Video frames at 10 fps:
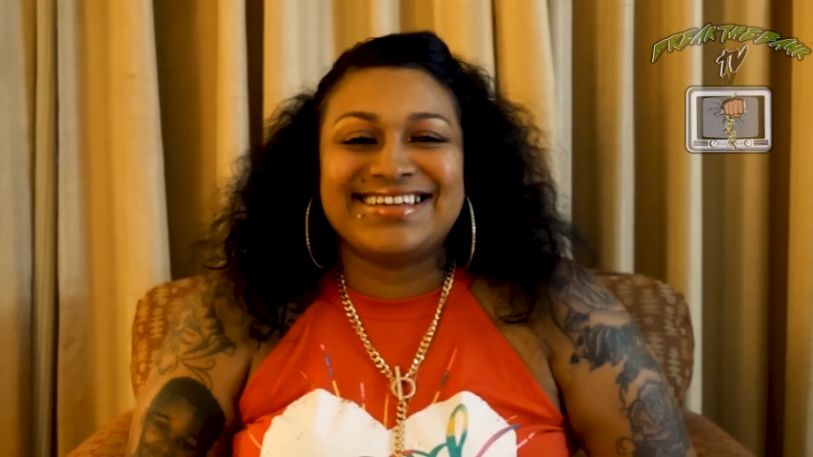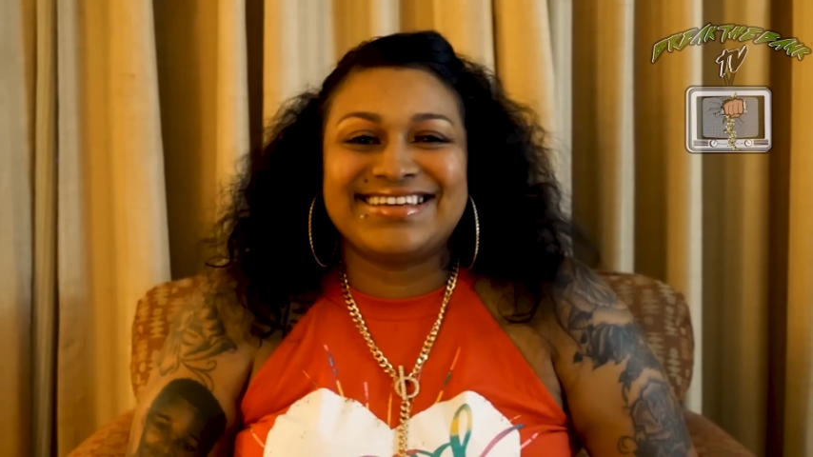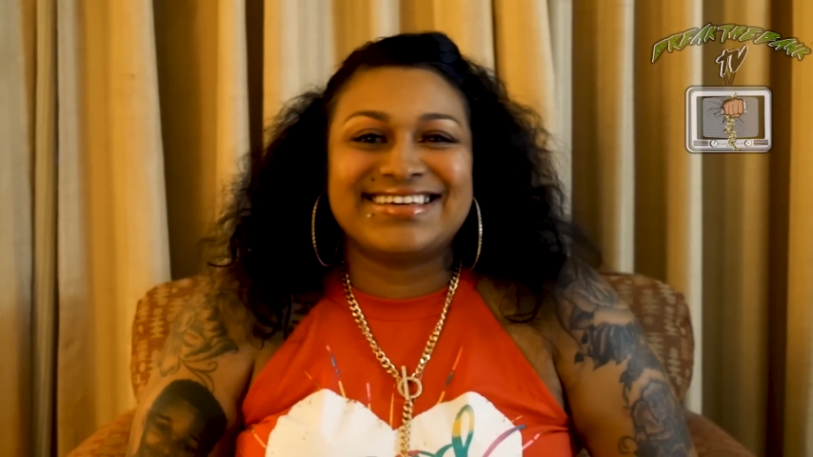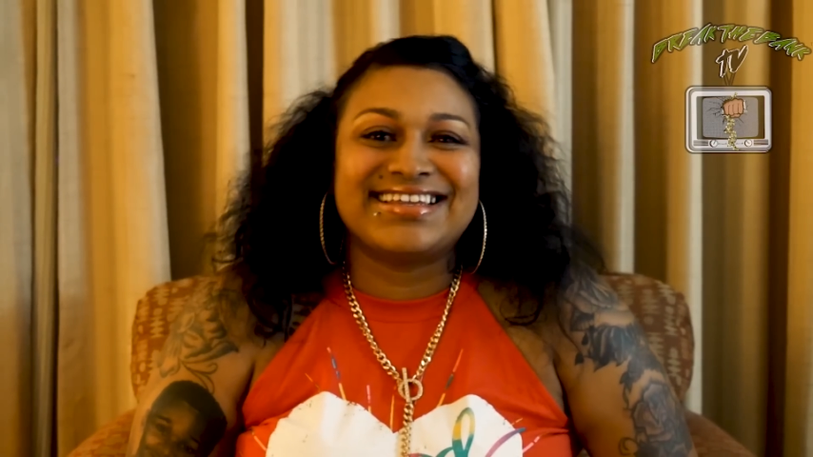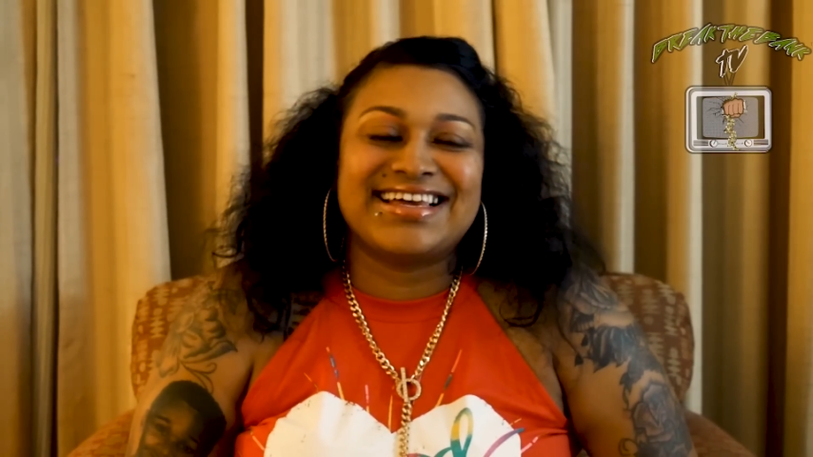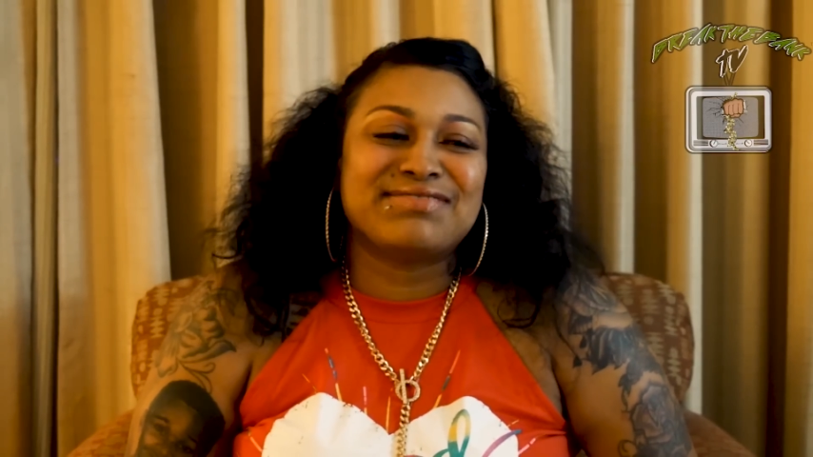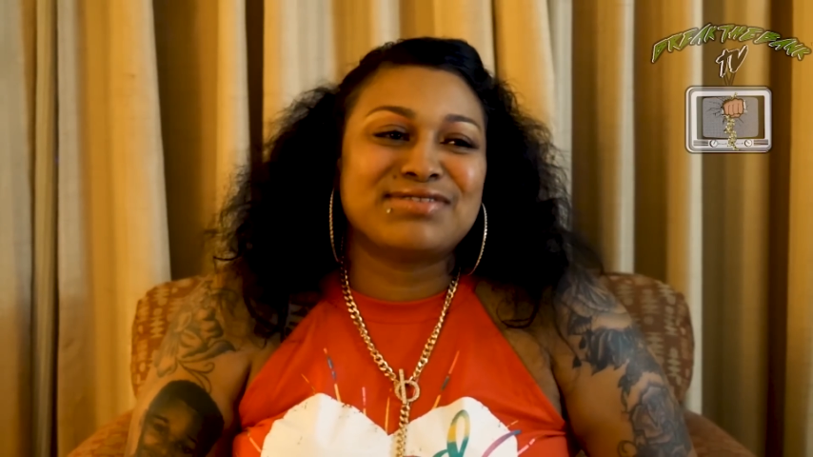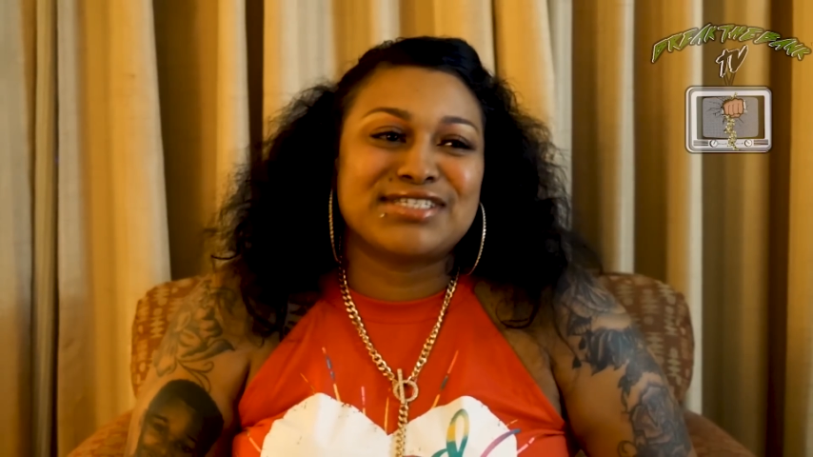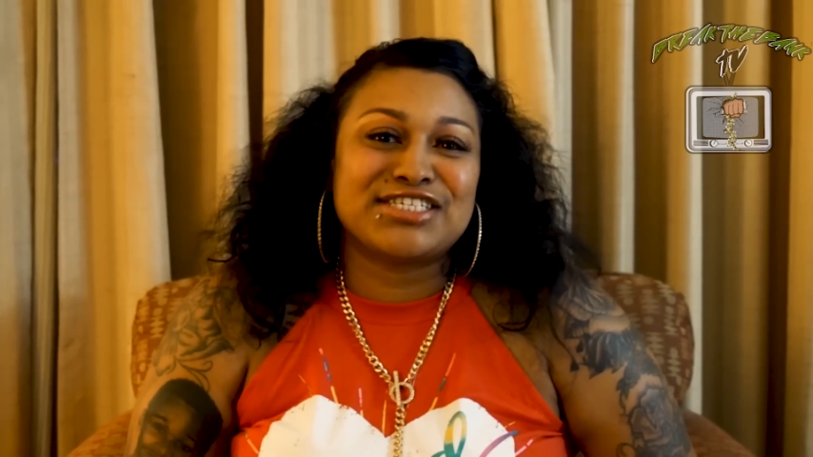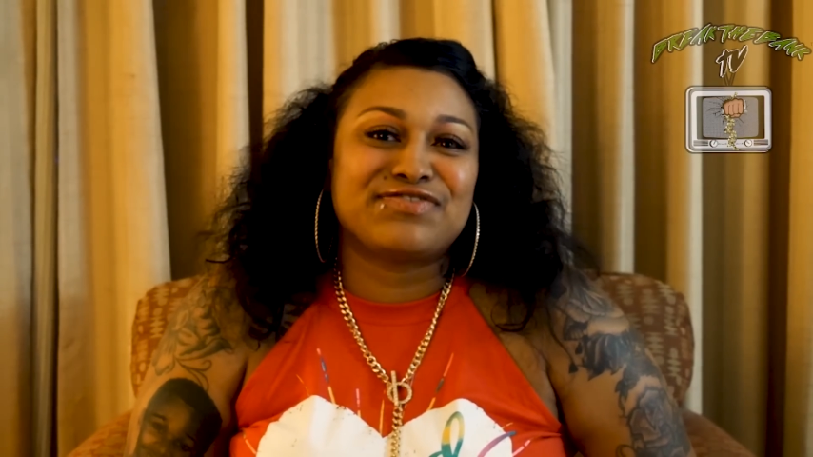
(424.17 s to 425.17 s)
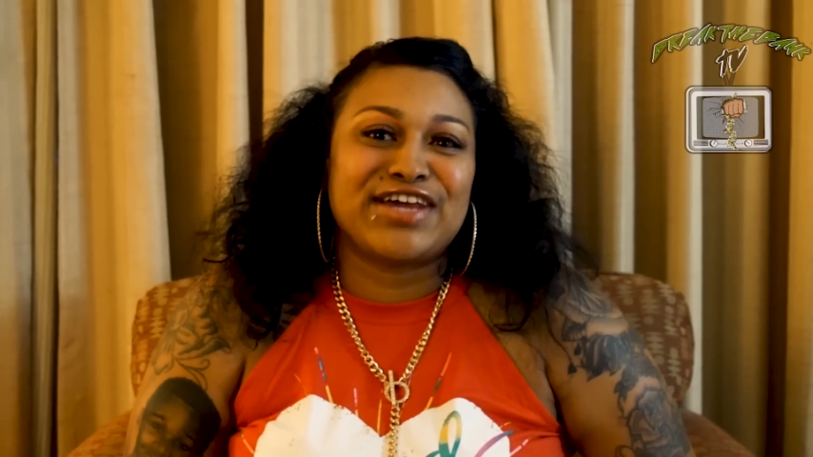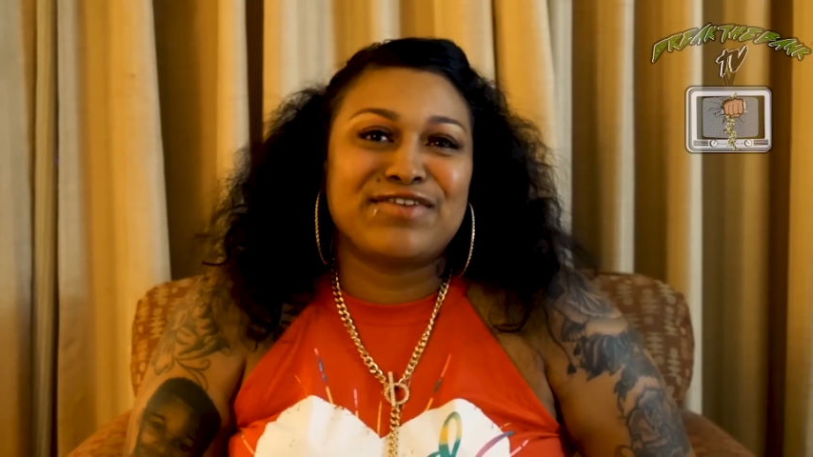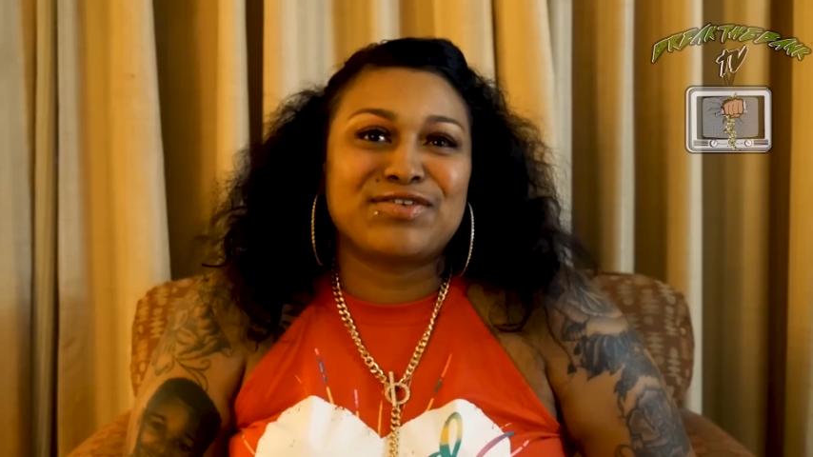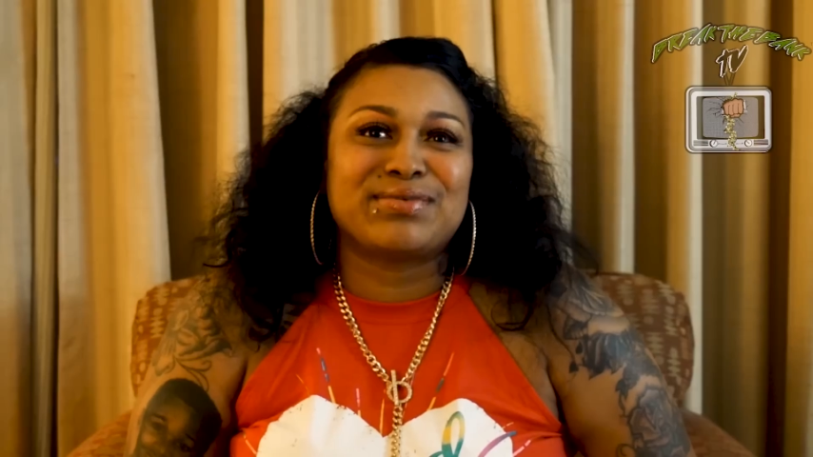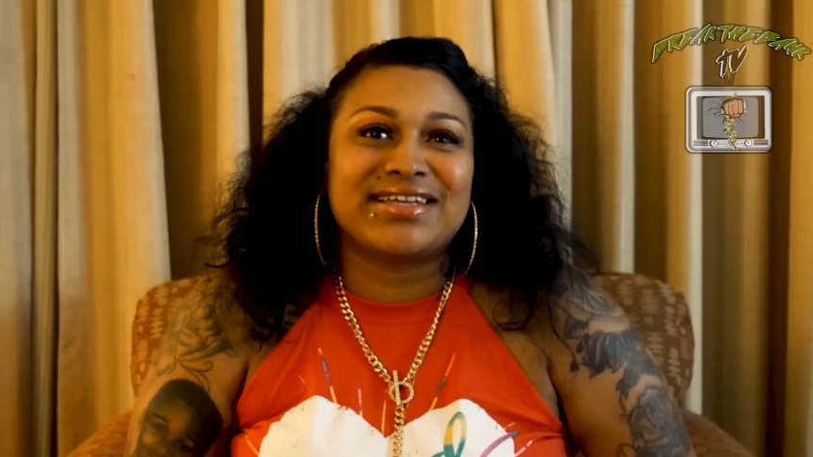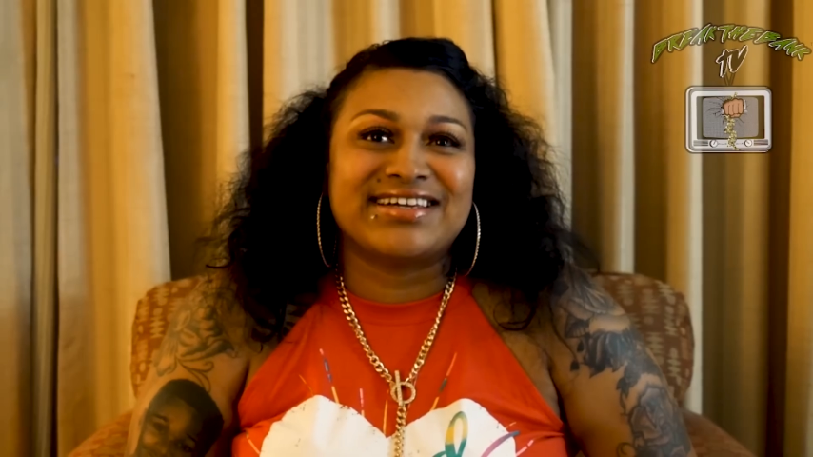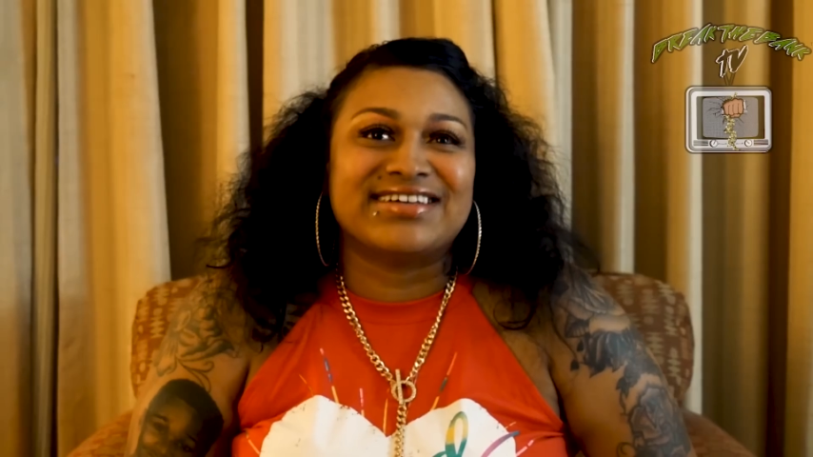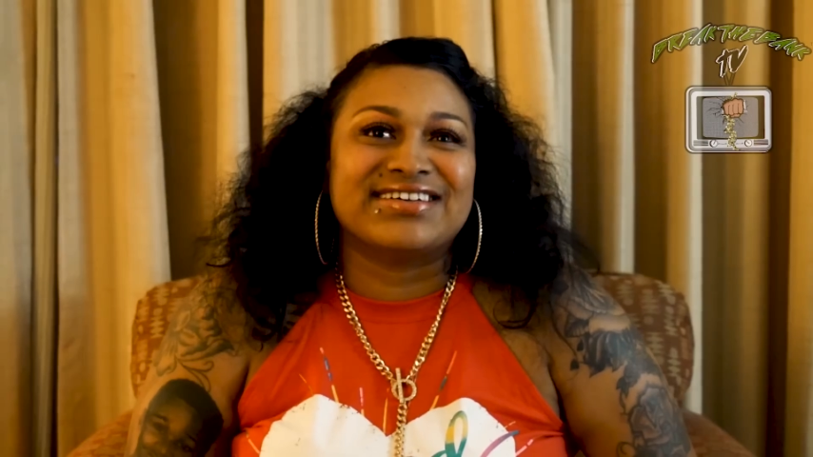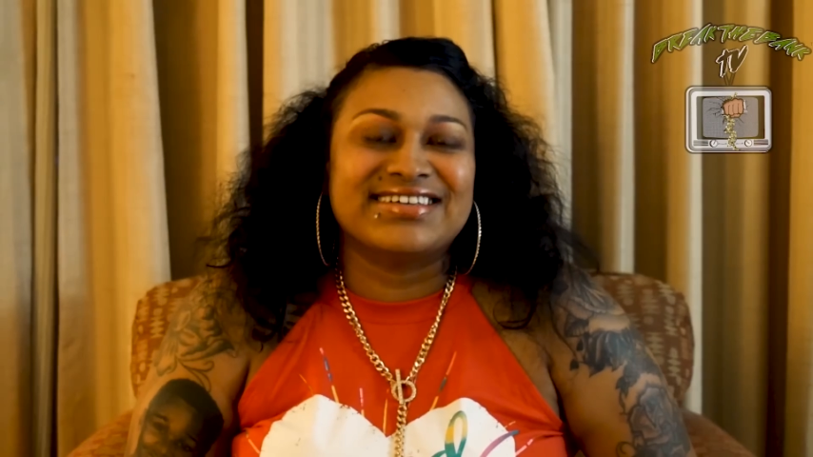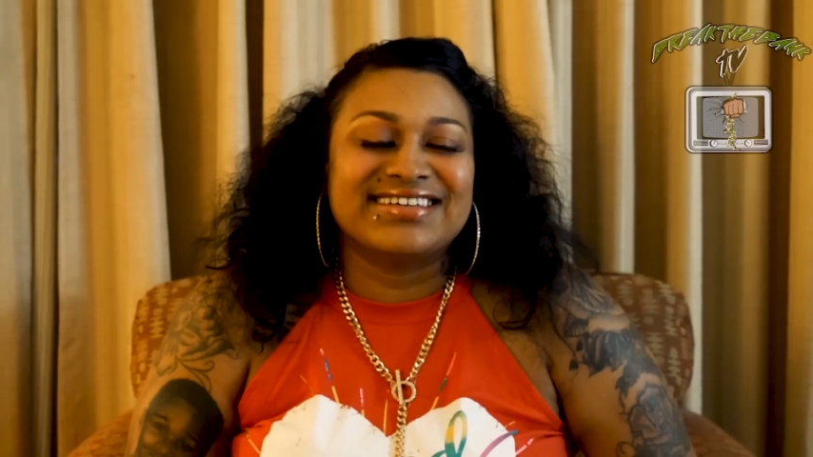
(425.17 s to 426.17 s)
Yeah, that was his favorite
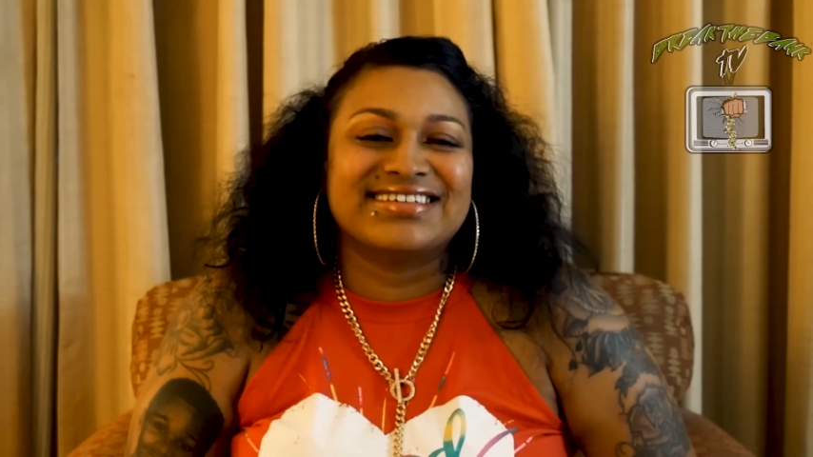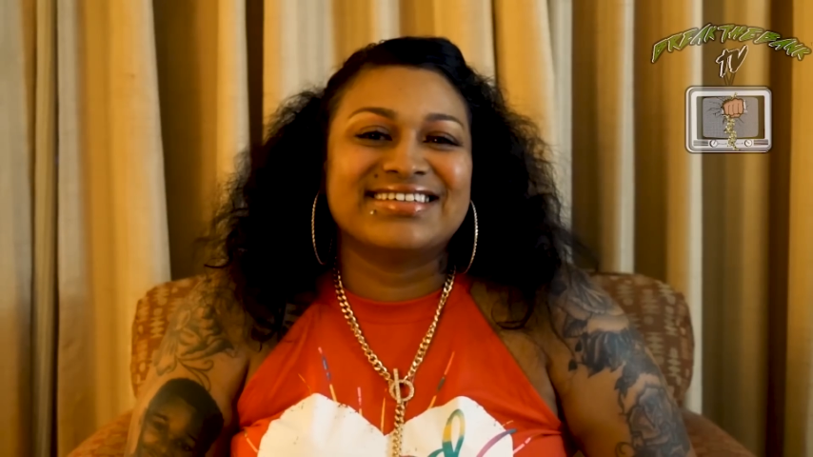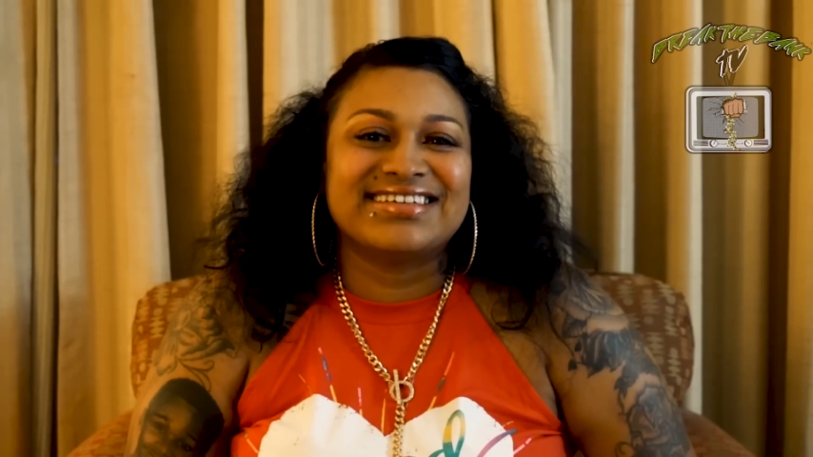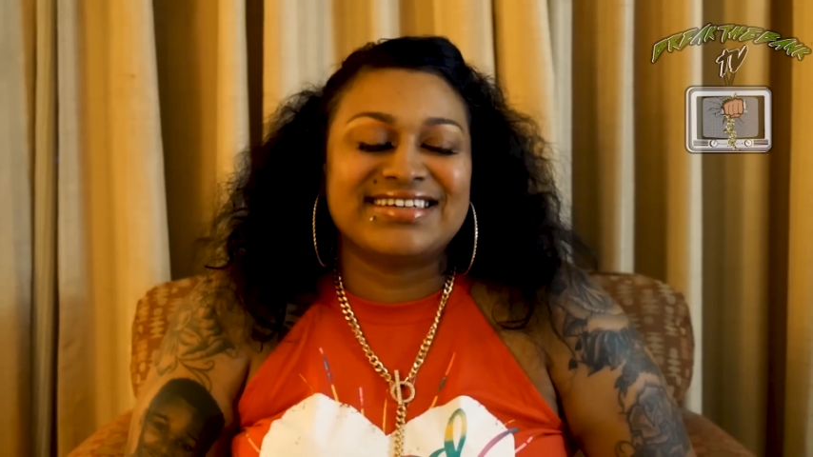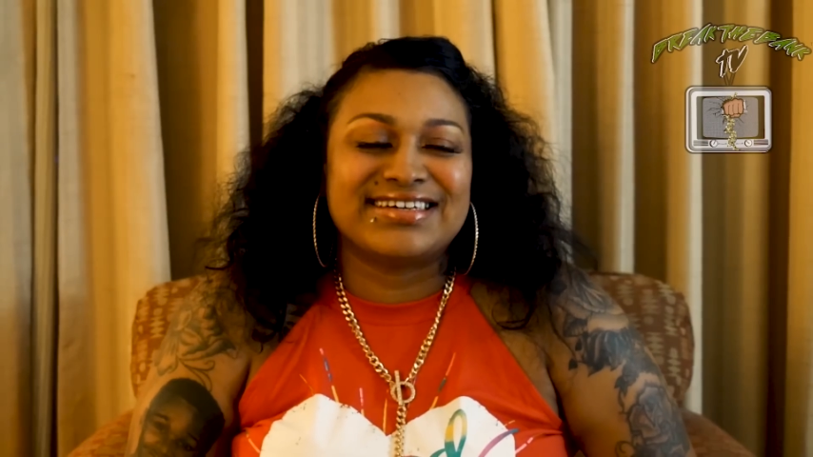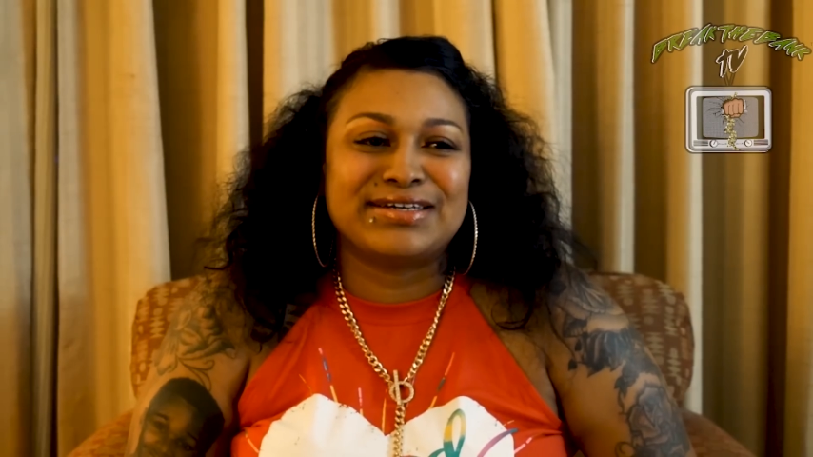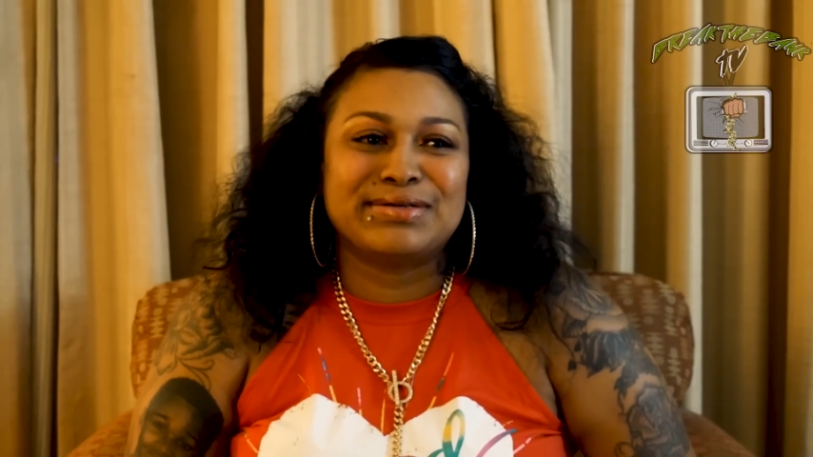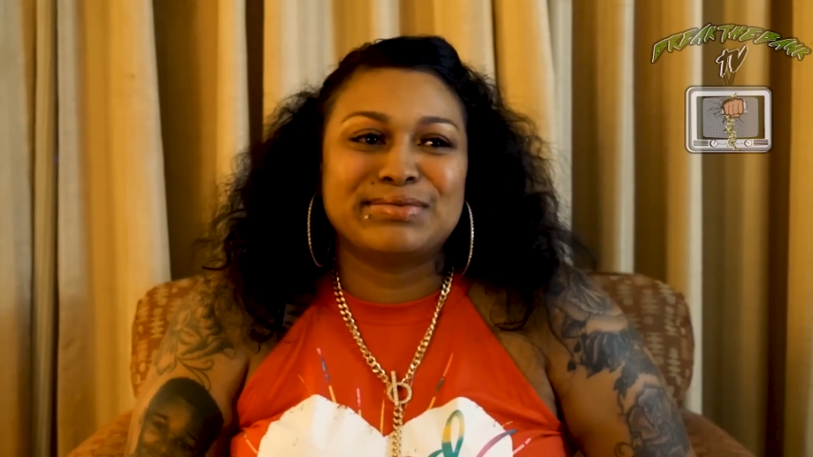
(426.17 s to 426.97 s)
player. Yeah.